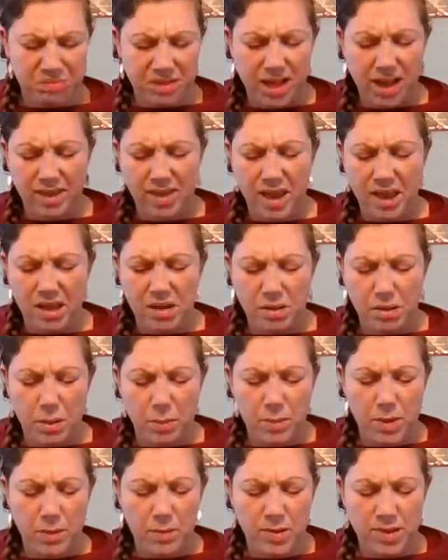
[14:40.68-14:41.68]
think a
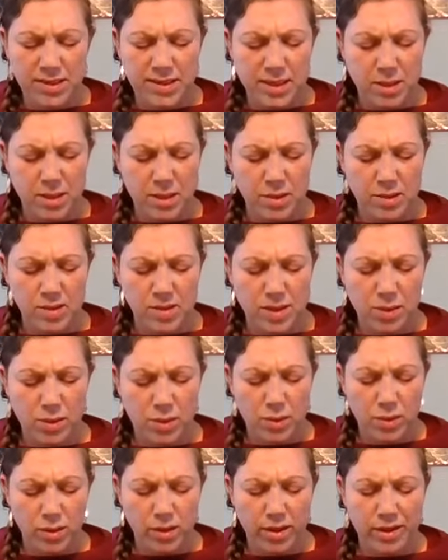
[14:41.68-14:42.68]
couple of months ago, to
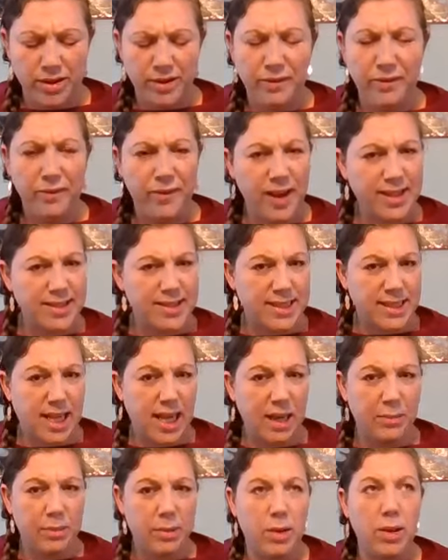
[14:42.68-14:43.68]
order a fixed
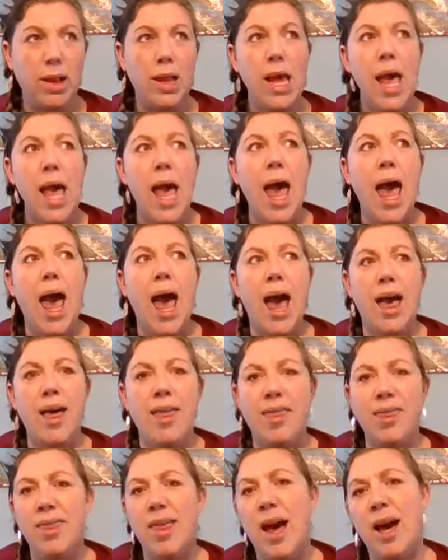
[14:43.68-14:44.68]
cable,
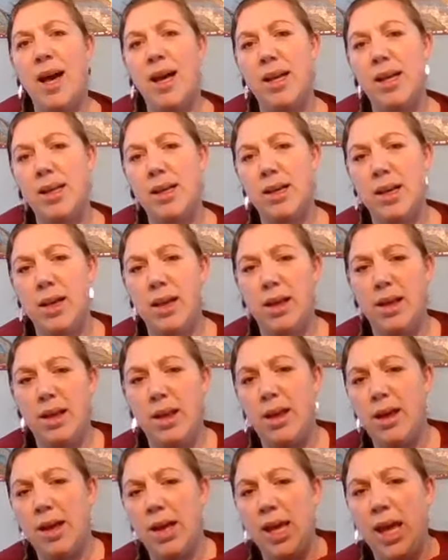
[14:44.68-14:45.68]
and
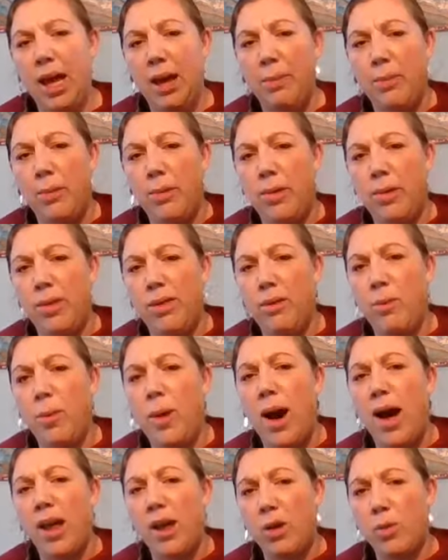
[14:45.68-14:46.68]
that cable, the
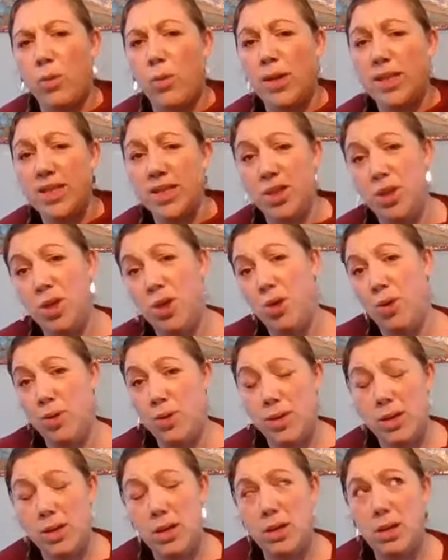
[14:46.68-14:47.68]
wire was too
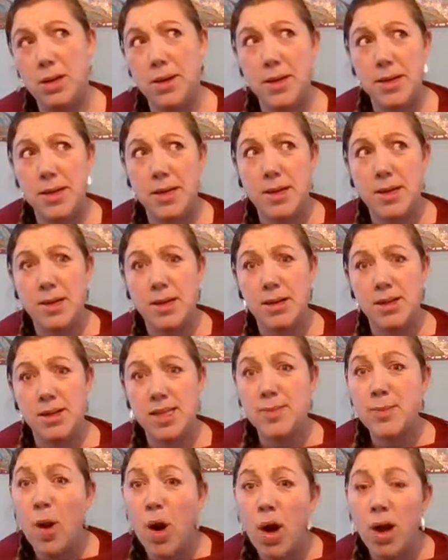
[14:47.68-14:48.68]

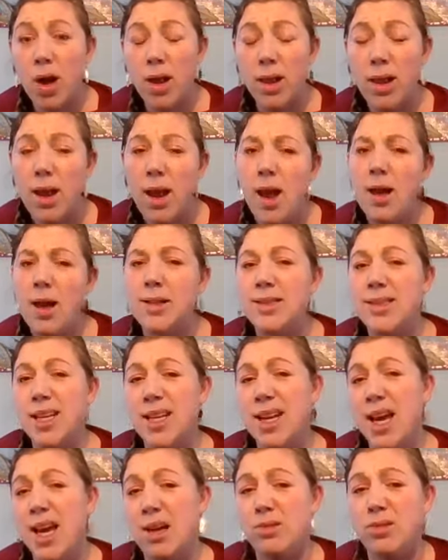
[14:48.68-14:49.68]
small. So
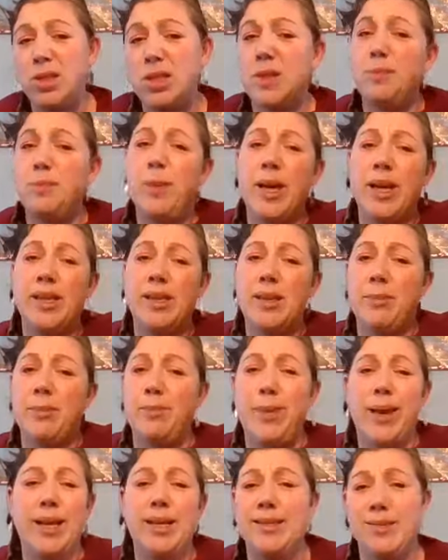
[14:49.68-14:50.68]
now just pick the
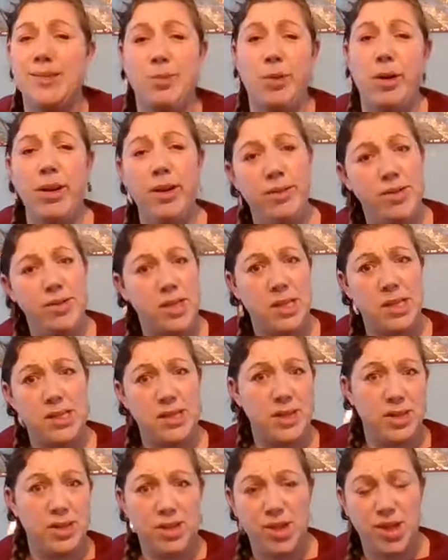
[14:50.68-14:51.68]
biggest one
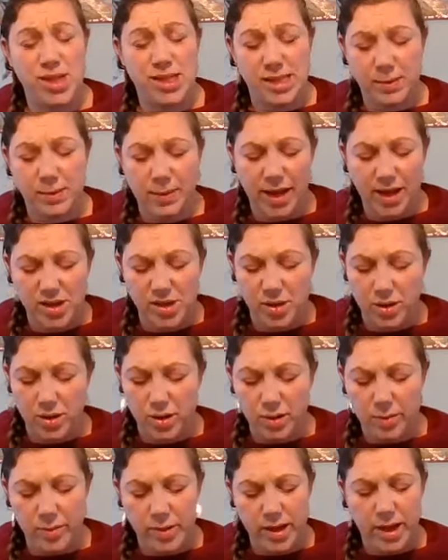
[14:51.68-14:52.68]
just to make
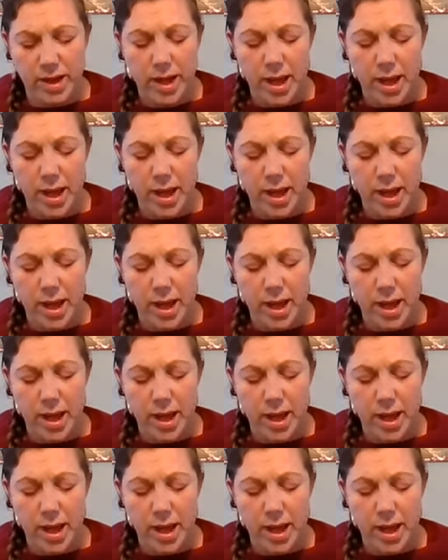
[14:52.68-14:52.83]
sure. But